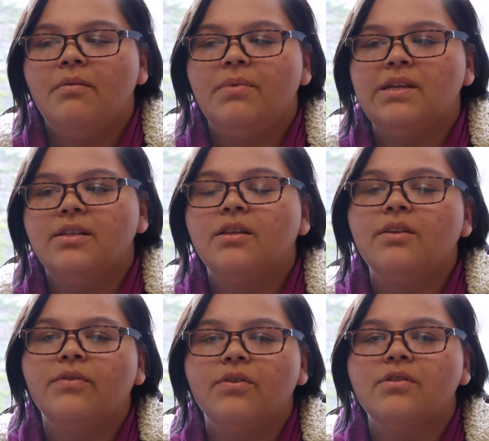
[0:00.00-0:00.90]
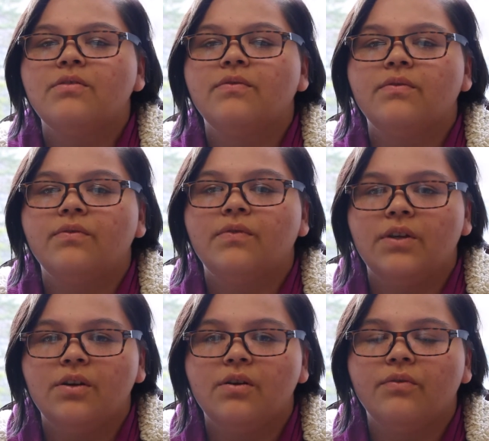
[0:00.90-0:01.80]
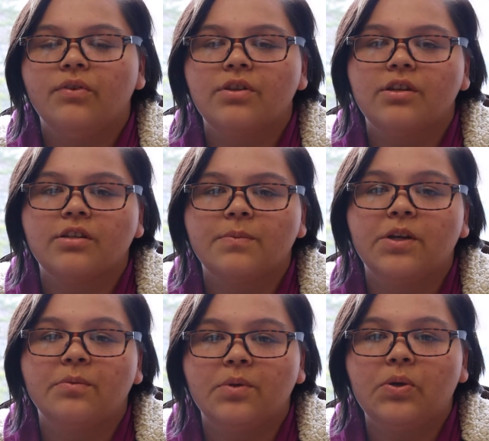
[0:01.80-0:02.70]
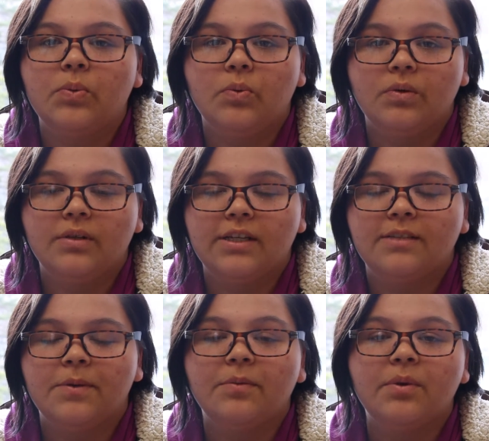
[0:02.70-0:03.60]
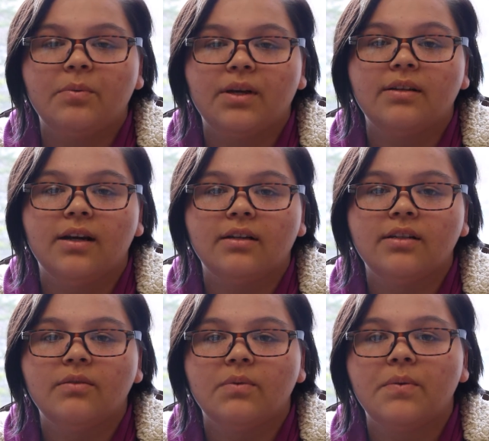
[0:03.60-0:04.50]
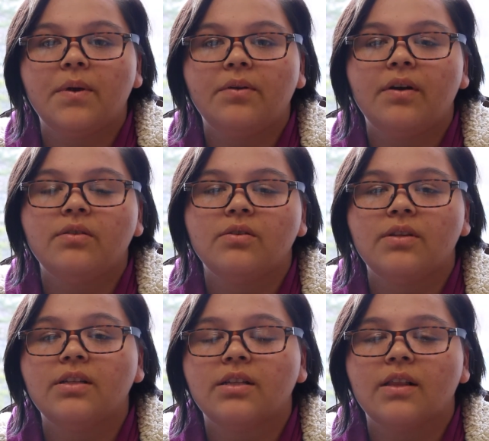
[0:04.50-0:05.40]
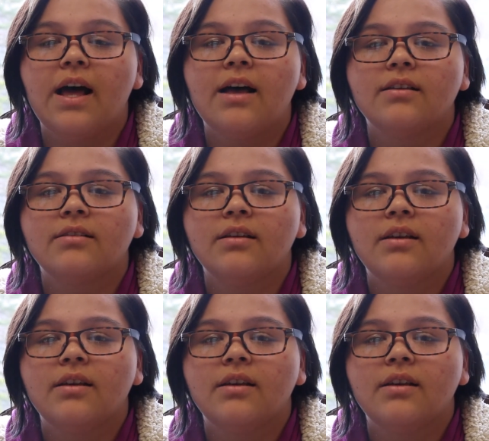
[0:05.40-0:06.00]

Basically, for this video and for the experiment we conducted, we went around to each class